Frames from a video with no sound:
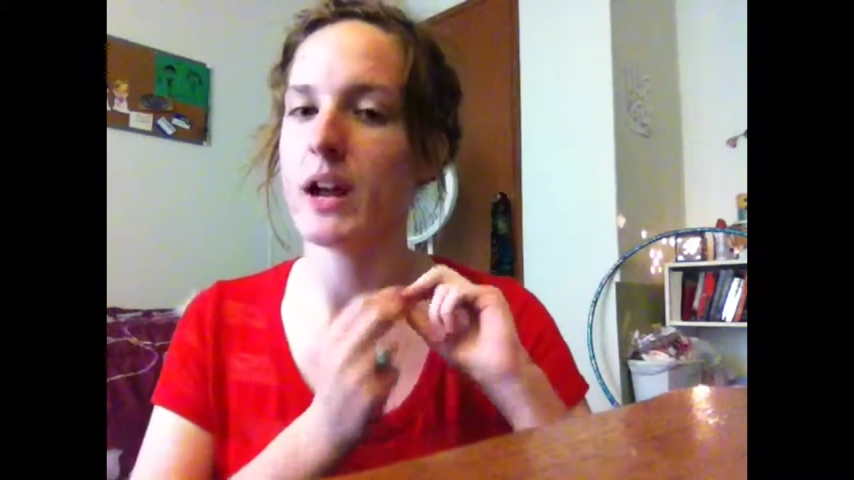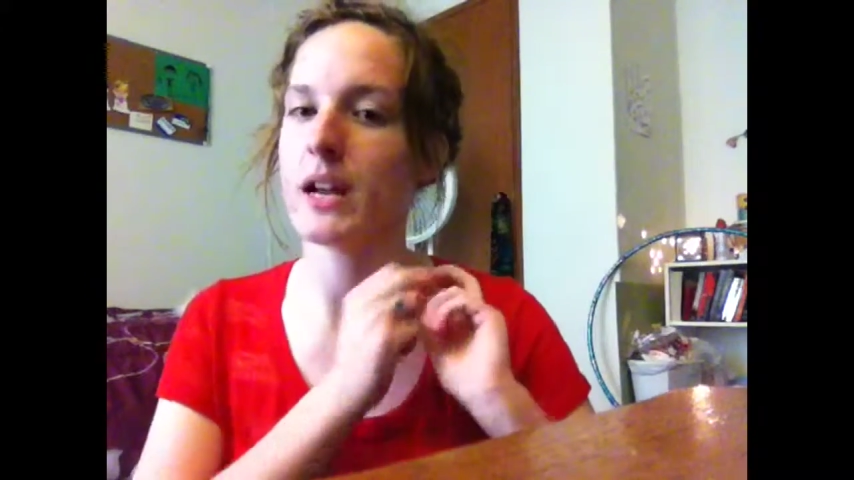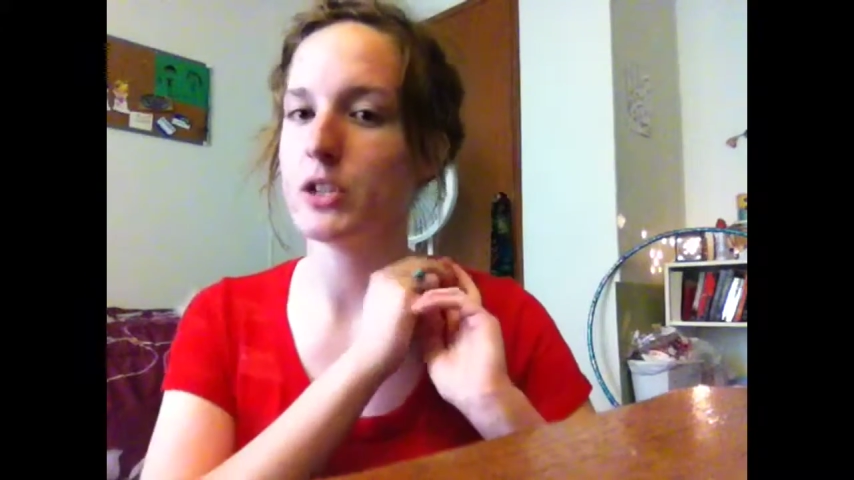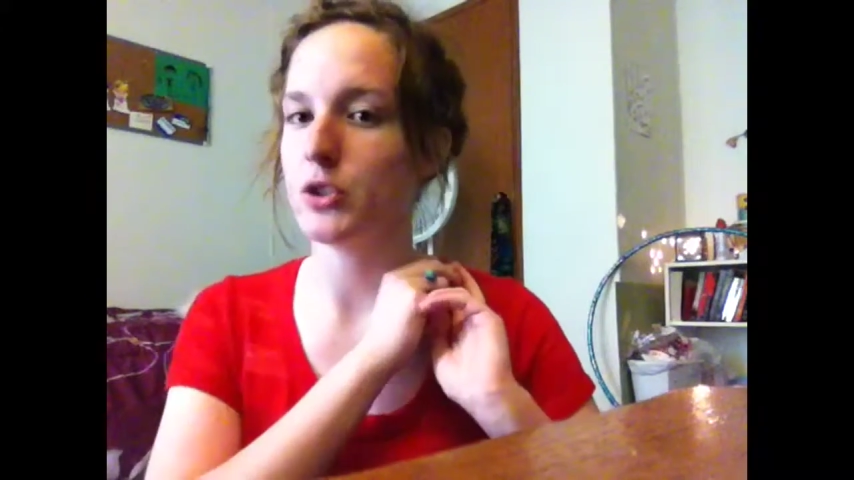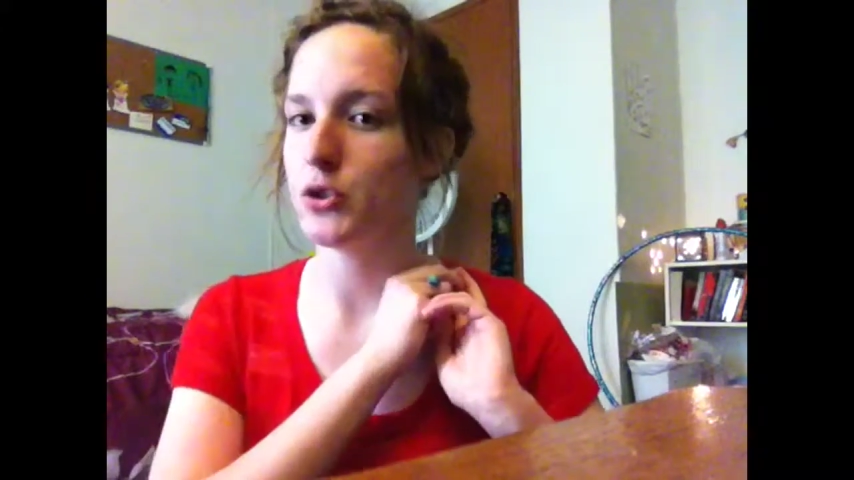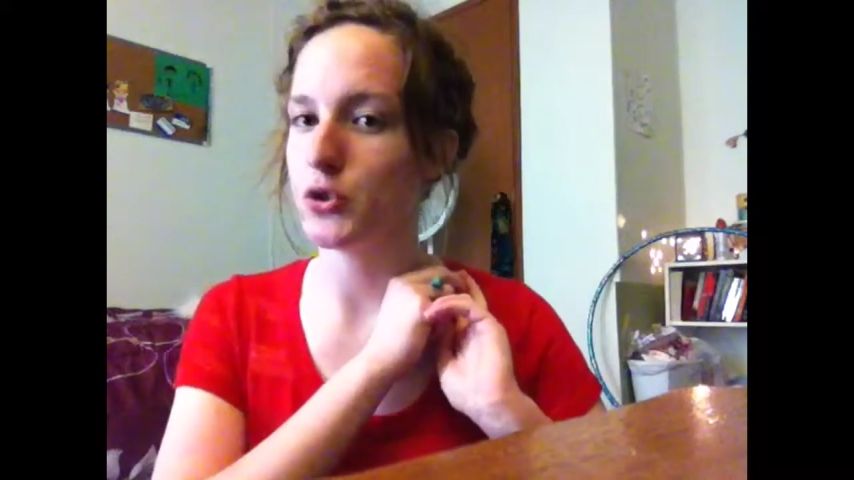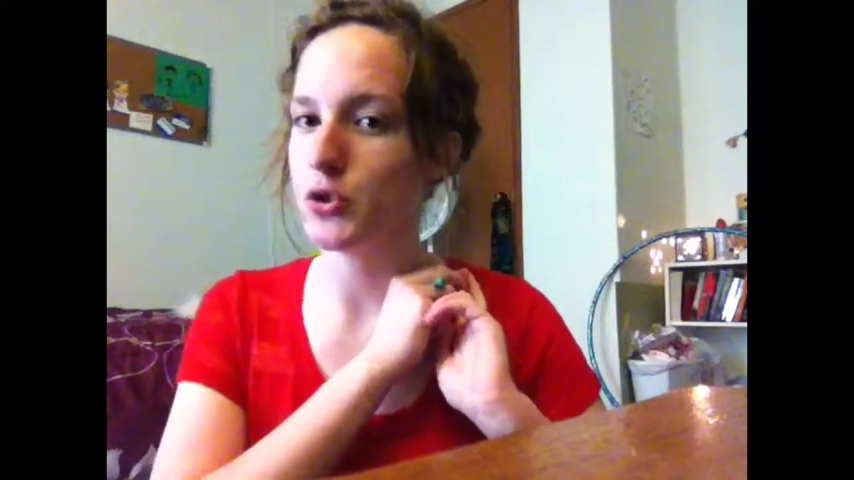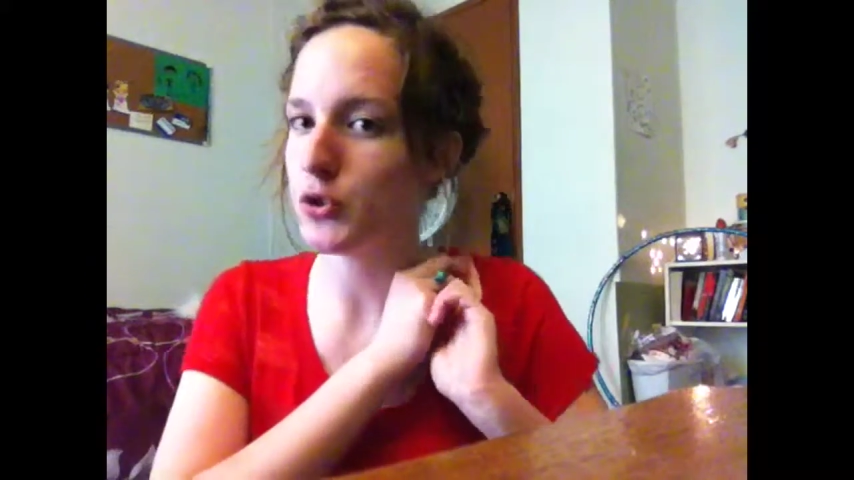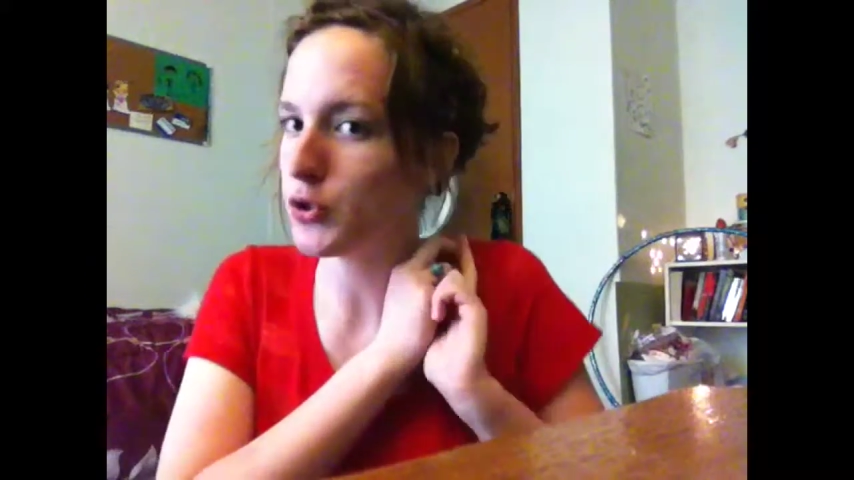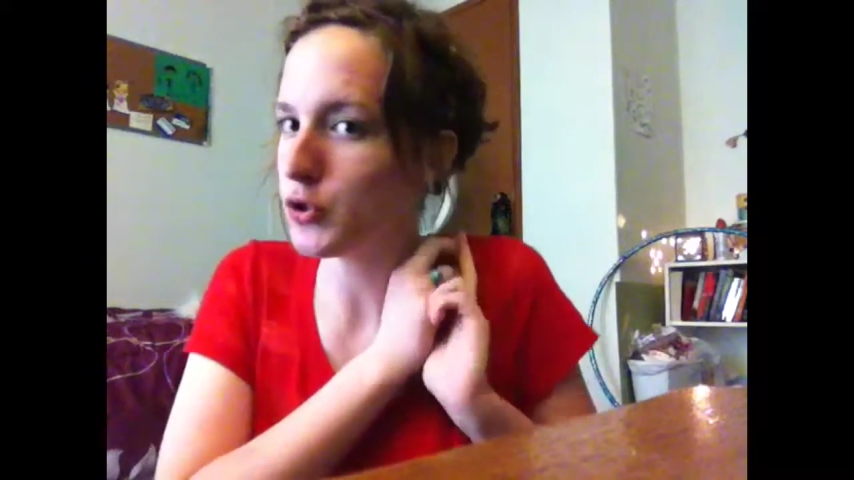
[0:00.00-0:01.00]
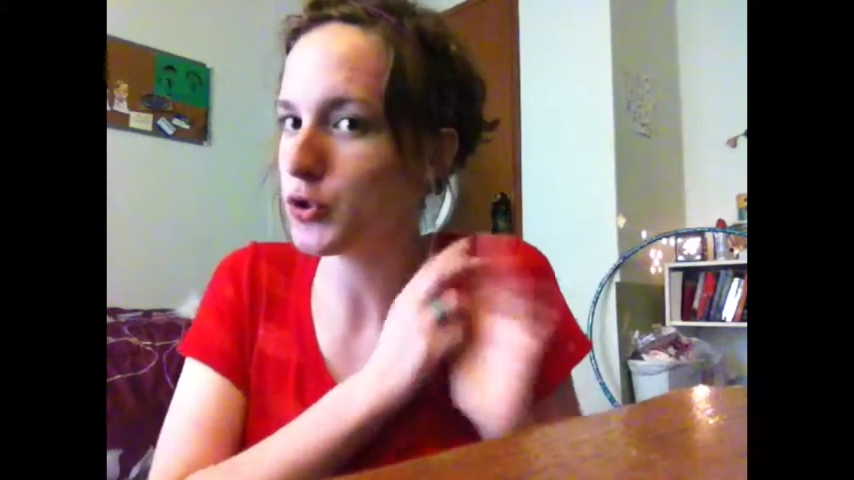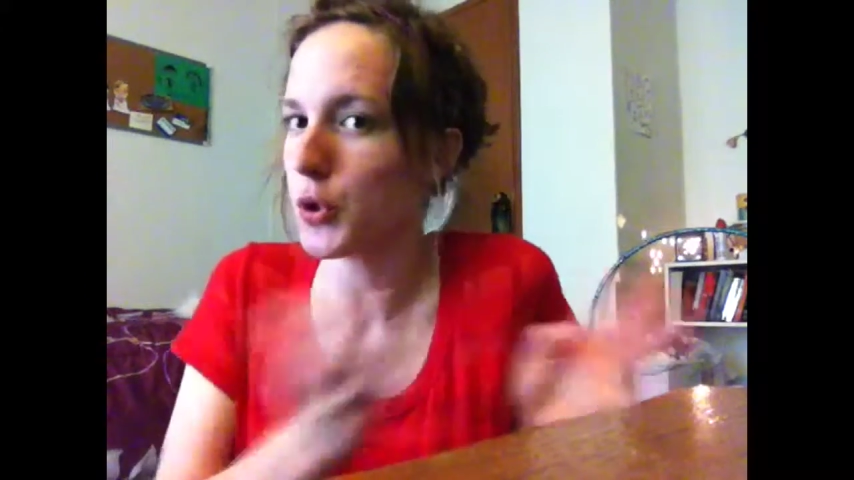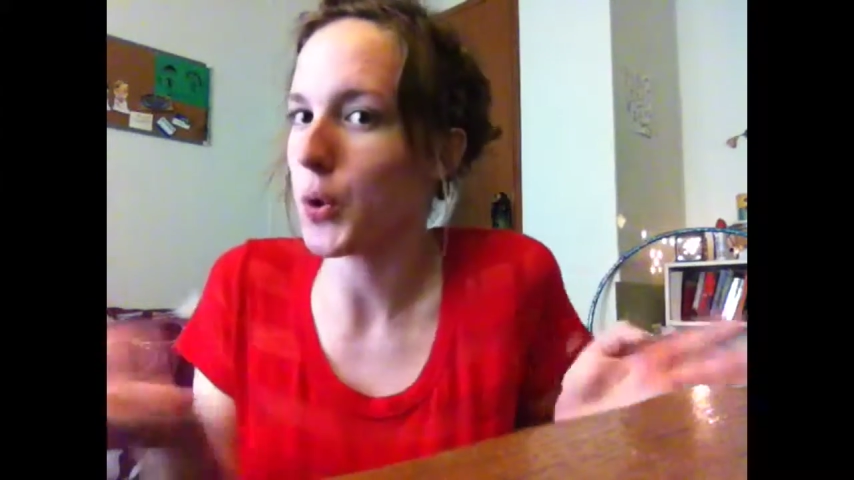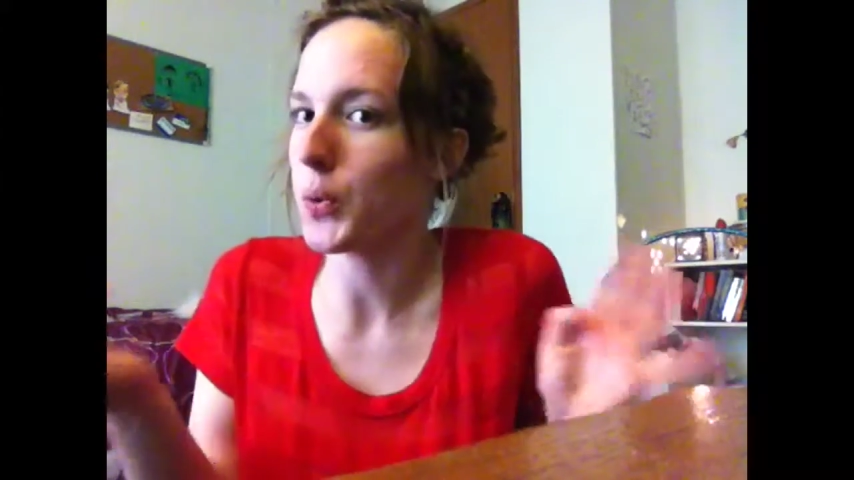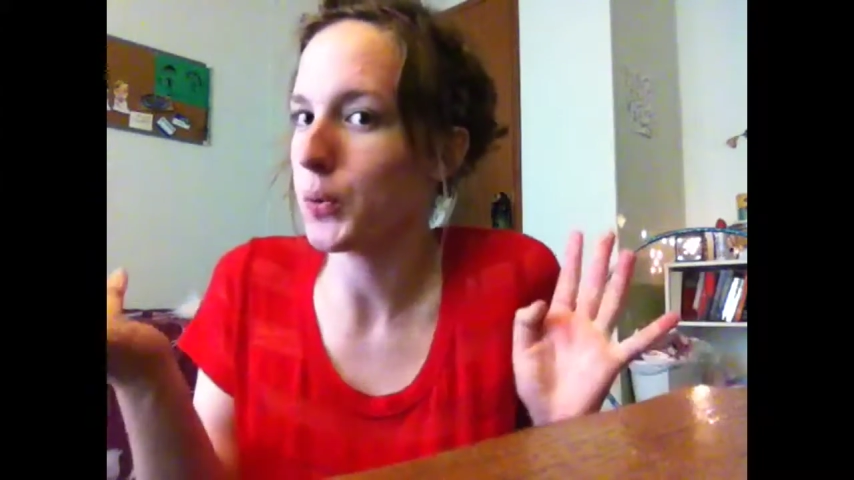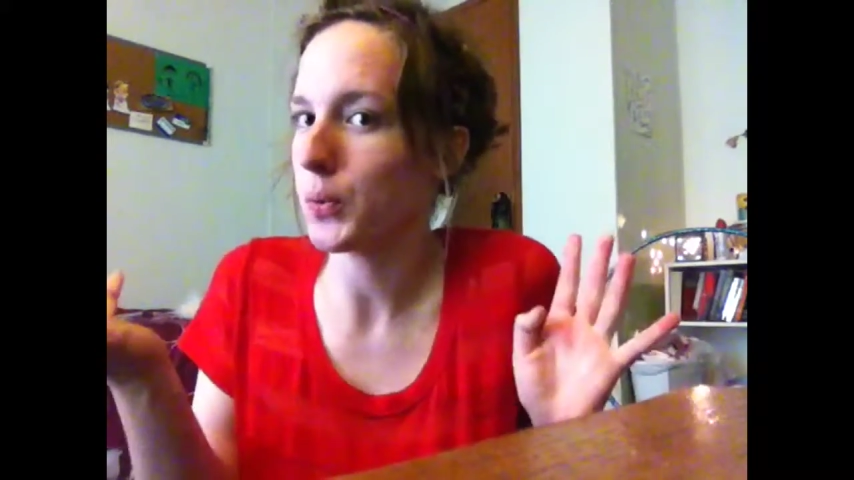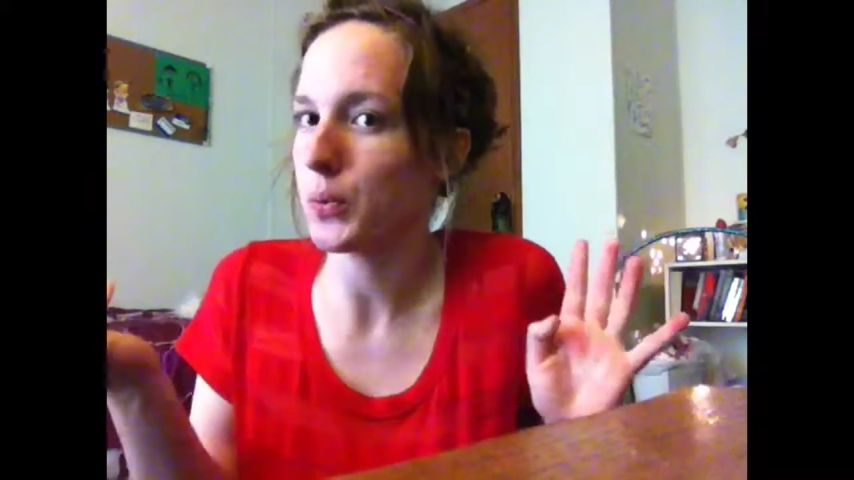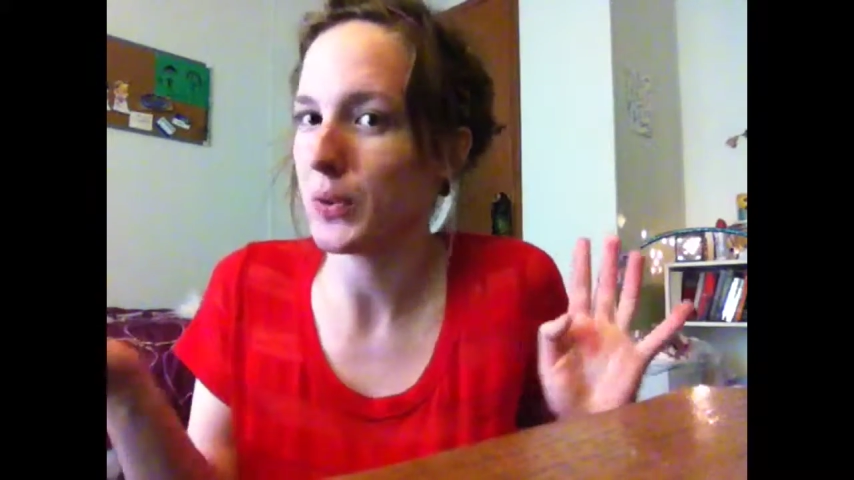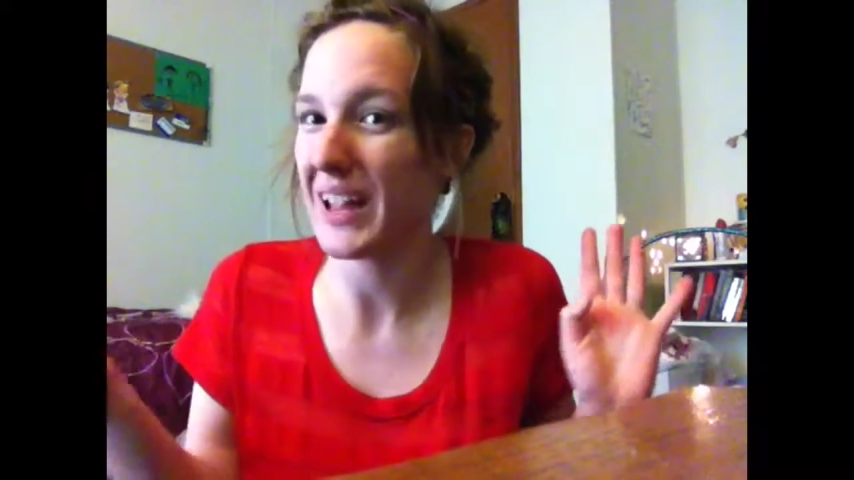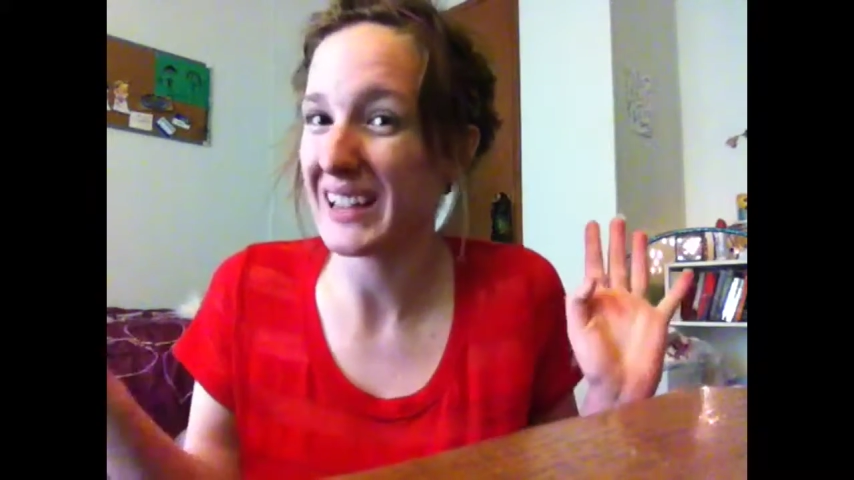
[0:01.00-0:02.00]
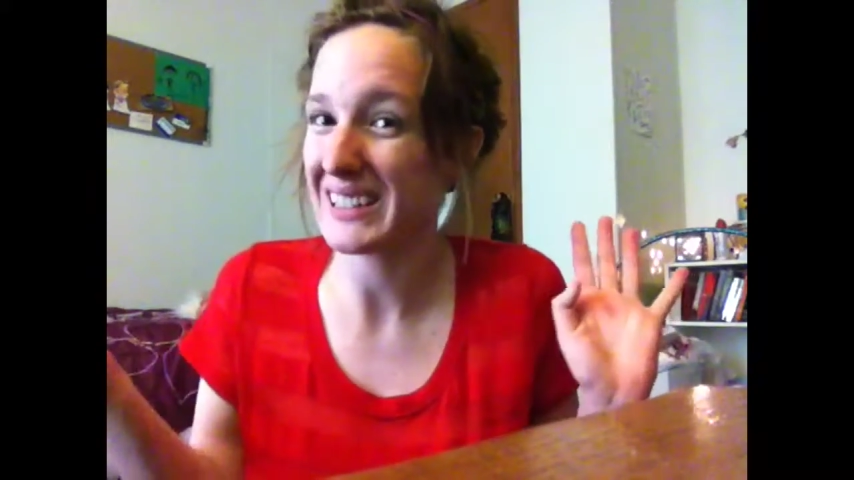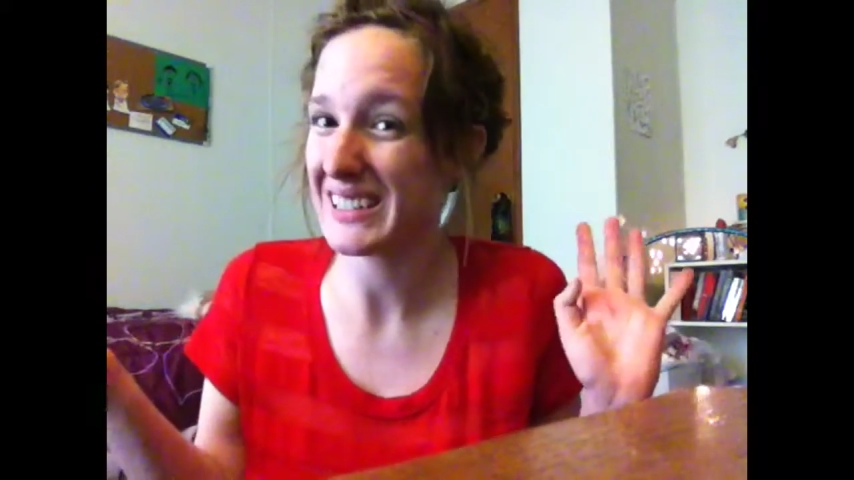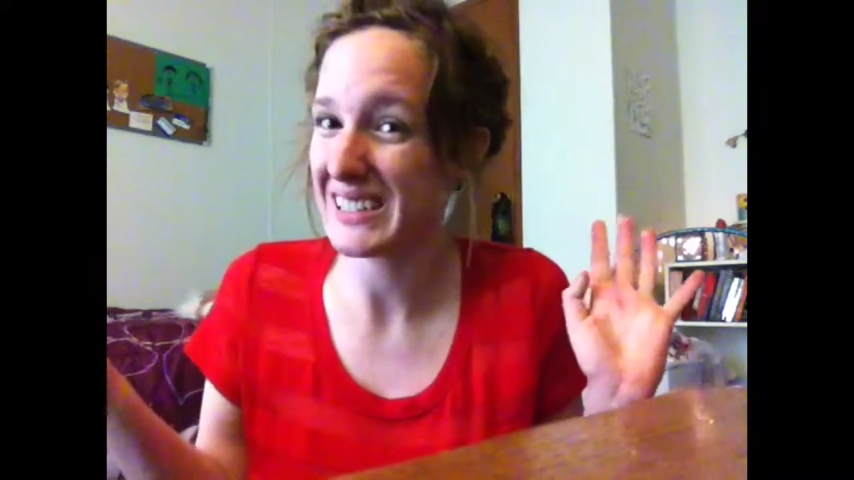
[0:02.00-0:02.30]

I don't like,